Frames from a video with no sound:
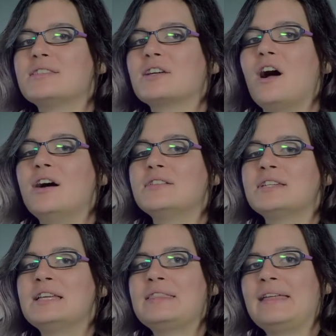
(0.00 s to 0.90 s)
the
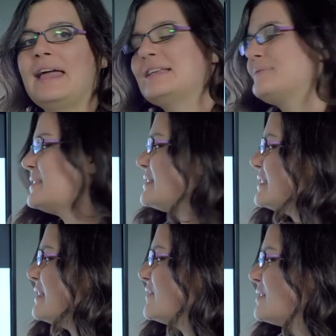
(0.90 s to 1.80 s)
content that has
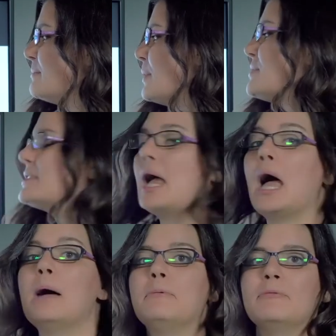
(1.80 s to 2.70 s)
received the most
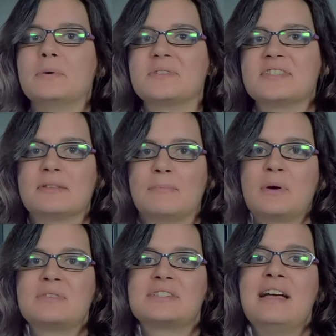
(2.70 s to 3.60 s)
upvotes, the
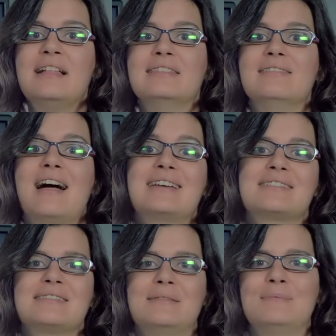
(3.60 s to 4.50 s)
most
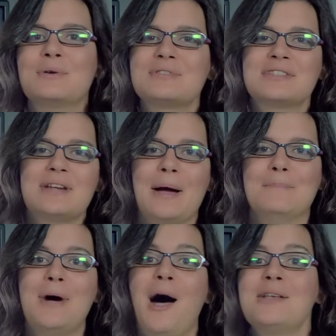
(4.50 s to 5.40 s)
likes, the most
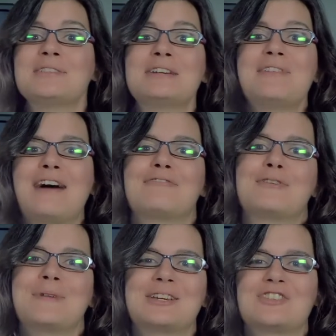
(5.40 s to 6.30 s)
positive
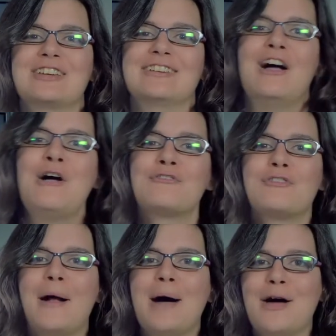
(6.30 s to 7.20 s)
affirmation
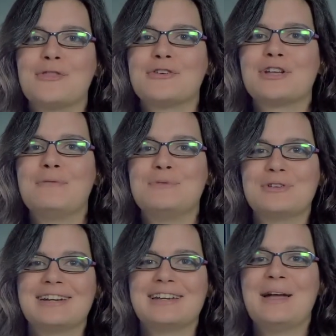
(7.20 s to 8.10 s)
from other
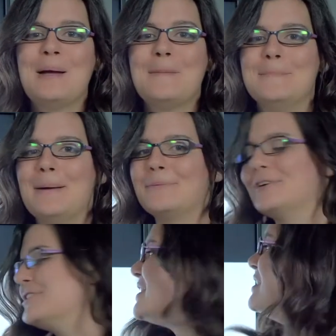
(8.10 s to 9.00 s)
community members.